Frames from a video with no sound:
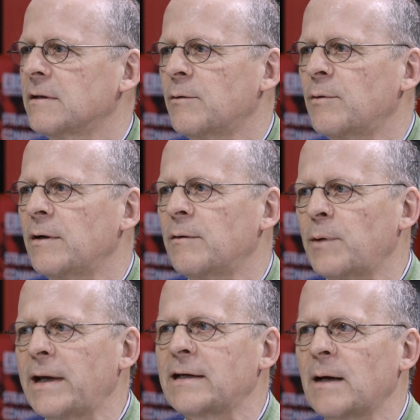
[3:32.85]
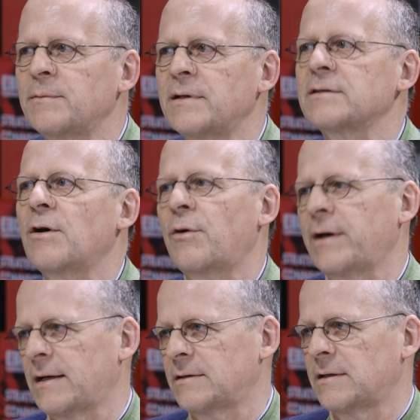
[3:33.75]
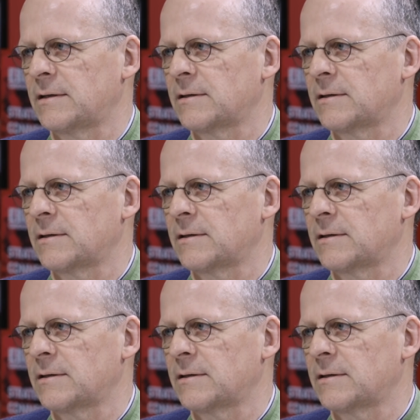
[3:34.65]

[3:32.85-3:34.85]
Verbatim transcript: will wake up disoriented.